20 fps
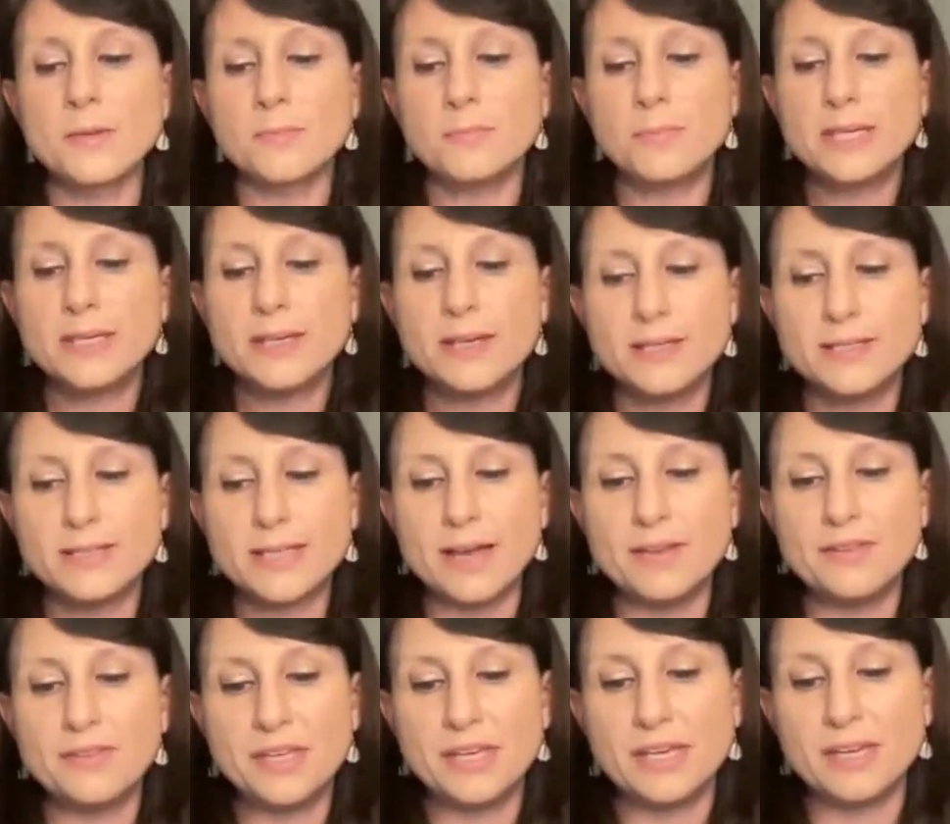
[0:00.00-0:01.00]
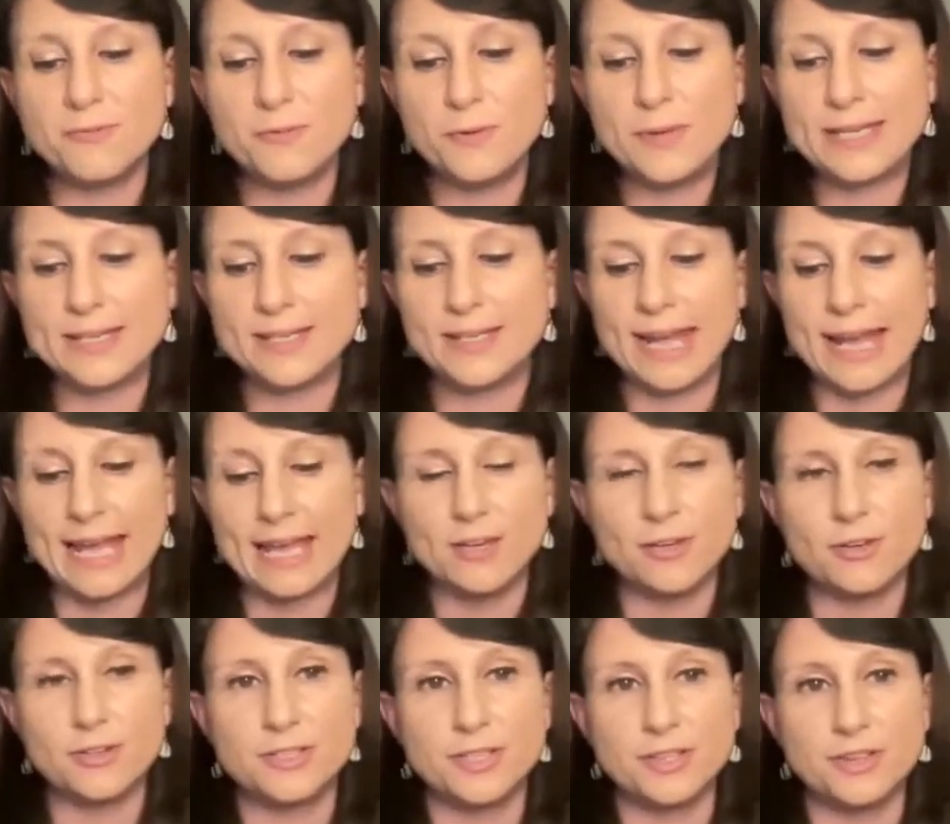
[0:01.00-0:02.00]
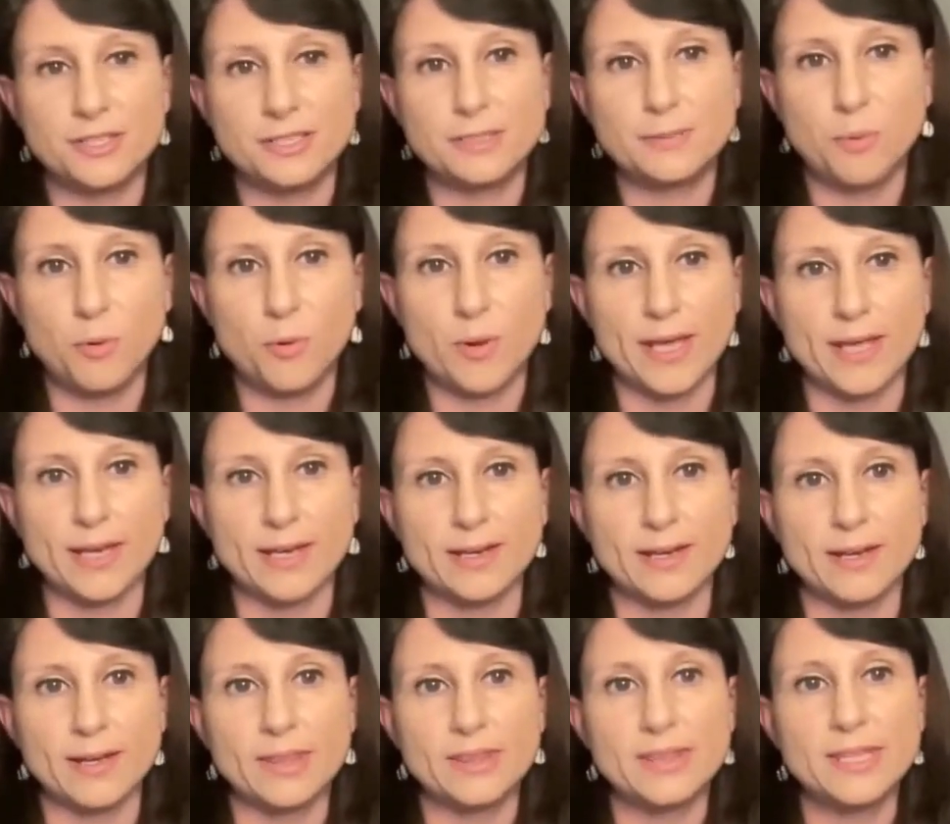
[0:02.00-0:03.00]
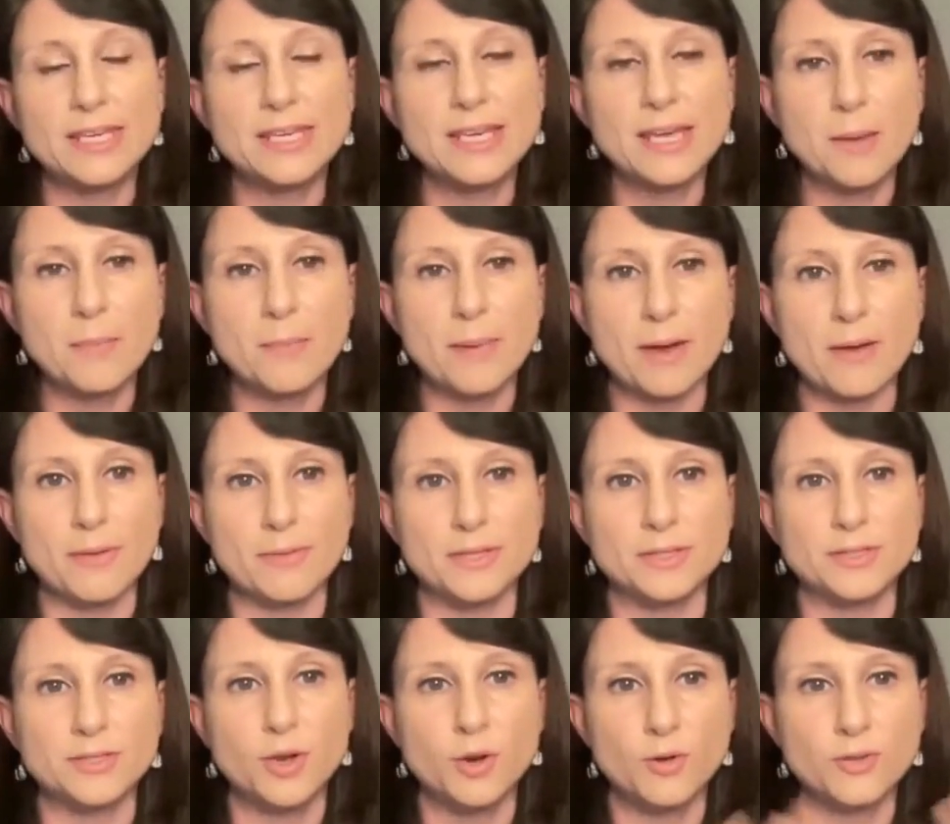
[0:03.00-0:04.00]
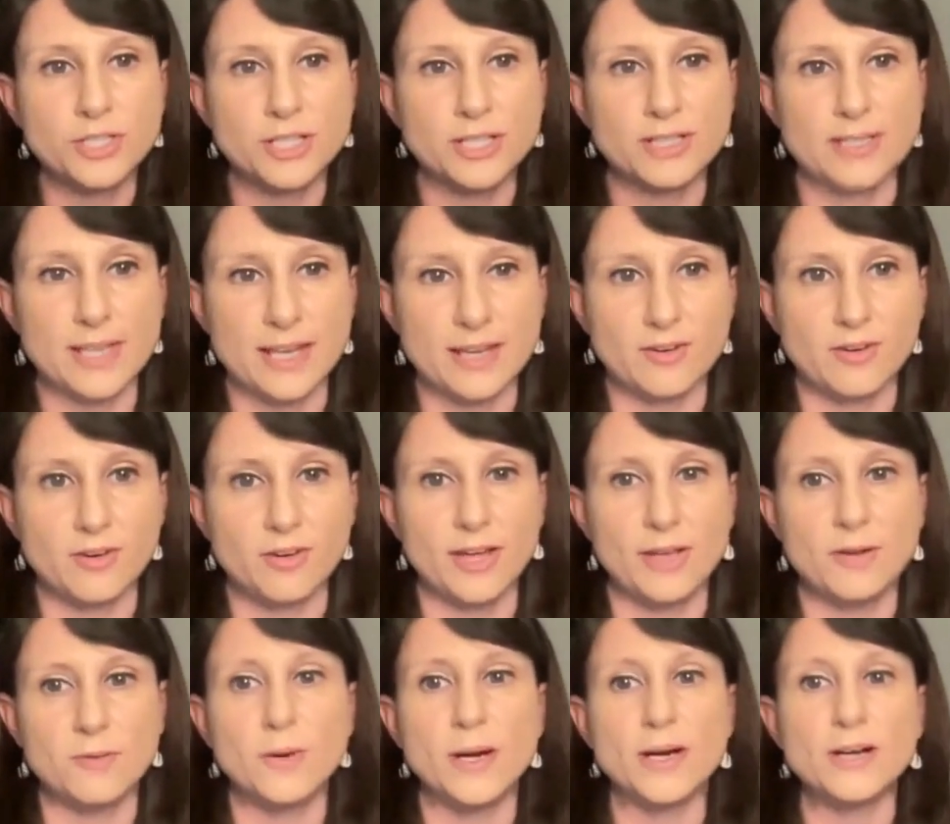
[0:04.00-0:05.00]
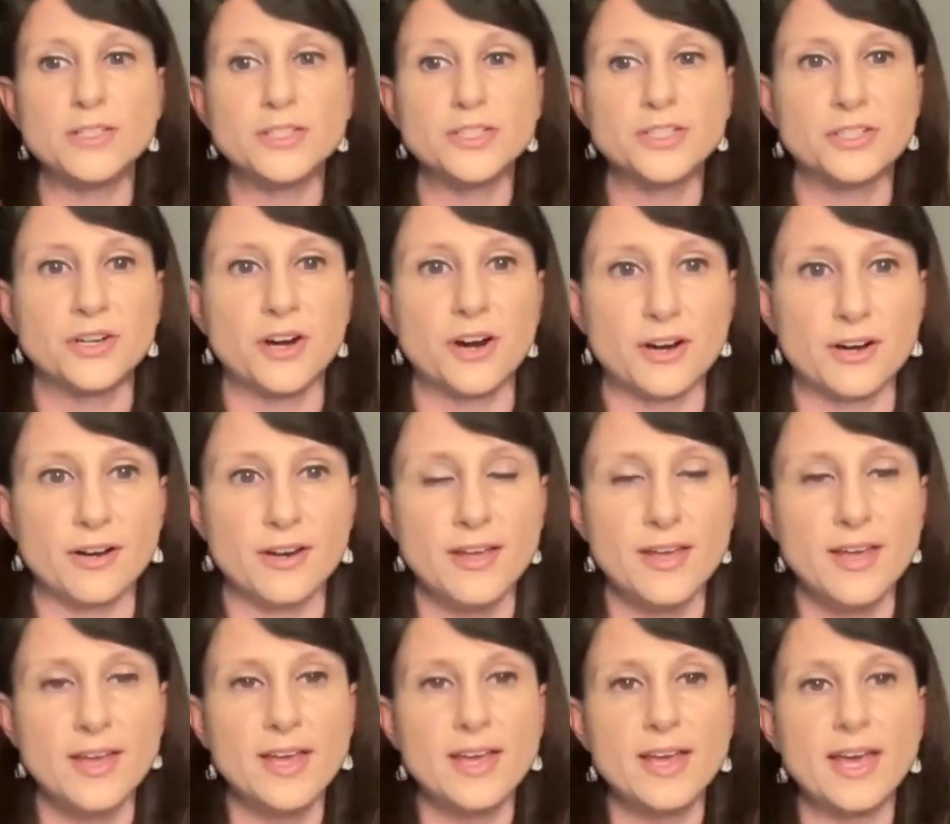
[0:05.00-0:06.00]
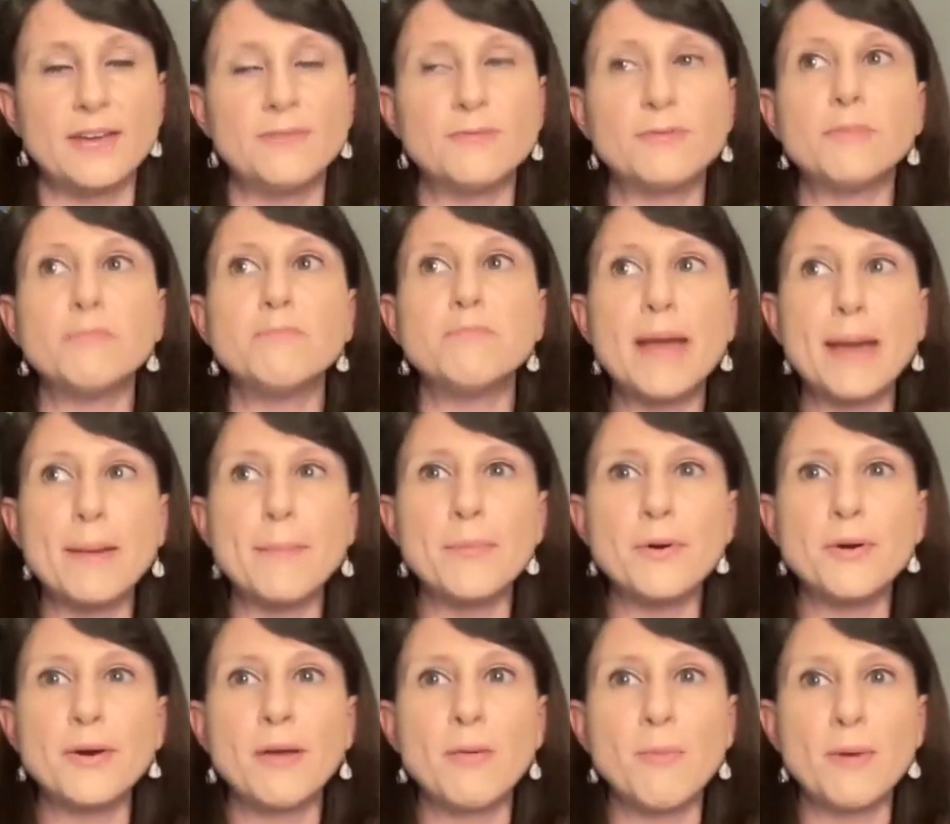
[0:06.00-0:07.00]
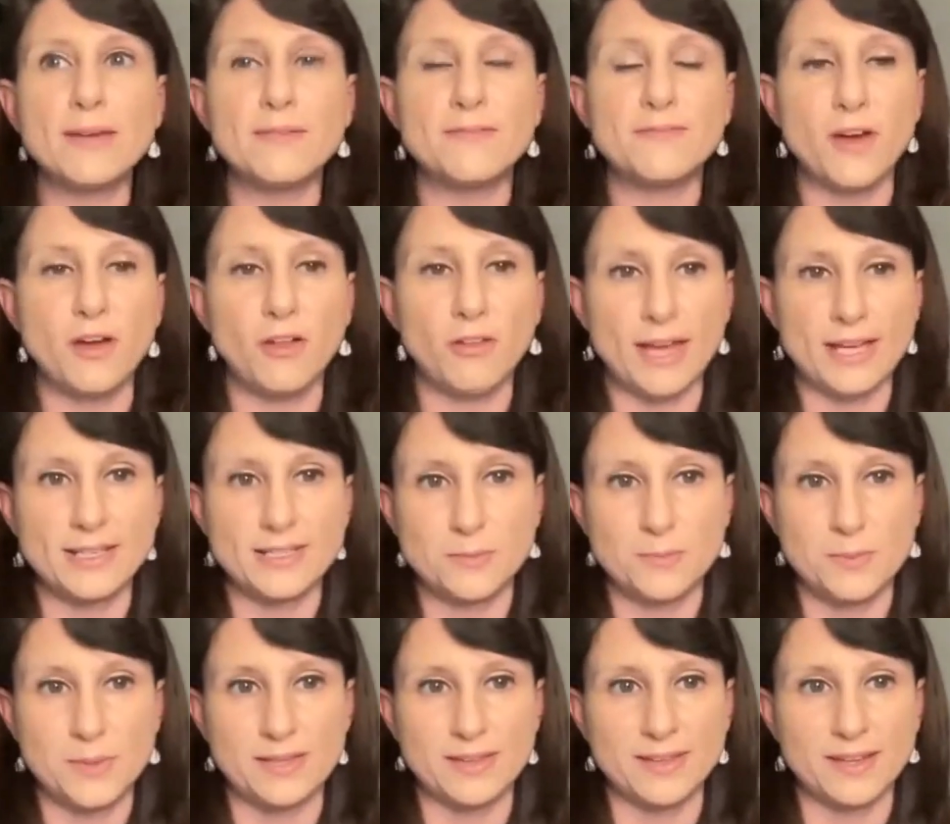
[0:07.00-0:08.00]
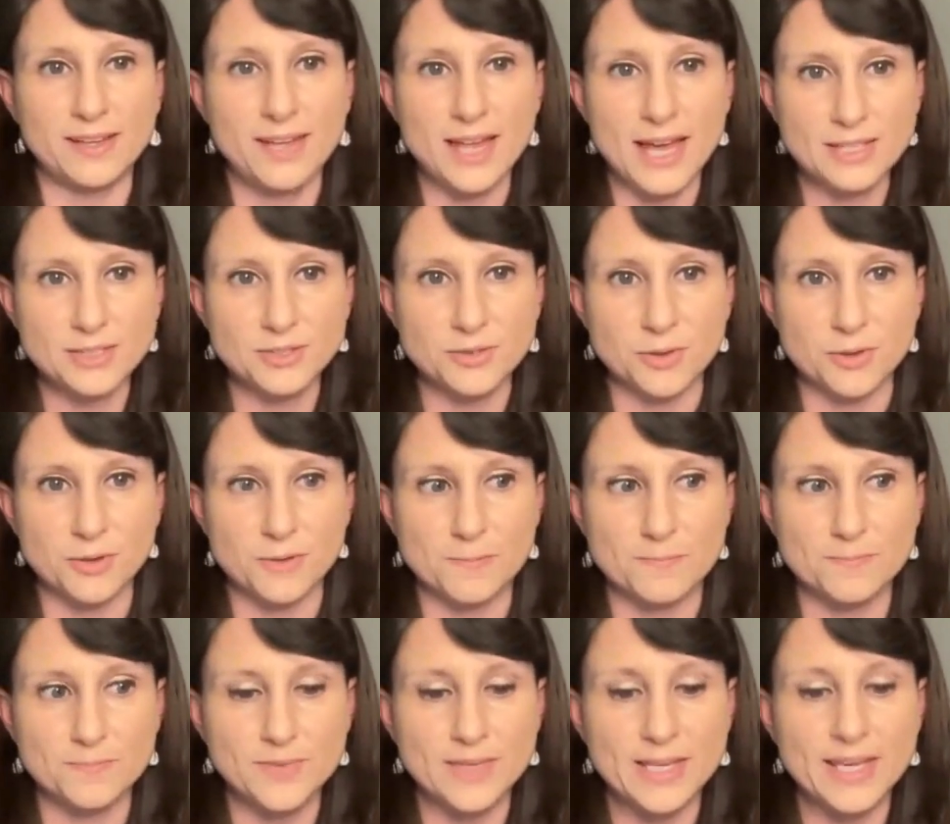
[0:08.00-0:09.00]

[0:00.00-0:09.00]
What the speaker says: Because I think if we can anchor to this point in thinking about this coaching cycle and where to start, and remembering what it felt like to be in the classroom,